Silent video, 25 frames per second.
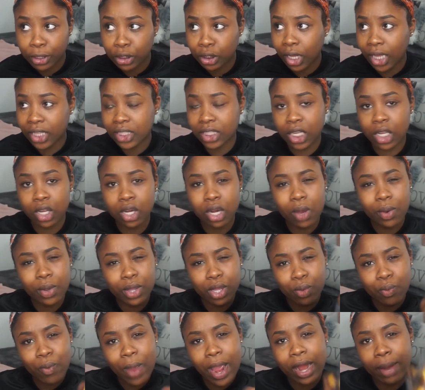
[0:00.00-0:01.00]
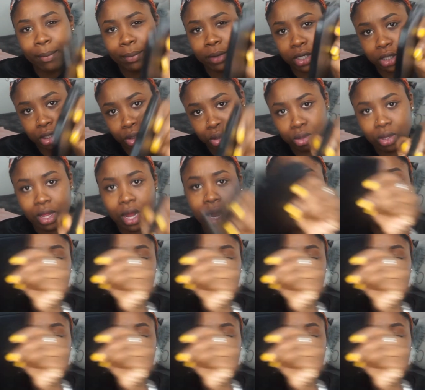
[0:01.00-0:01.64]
So I said, you know, you're right. I'm going to do that.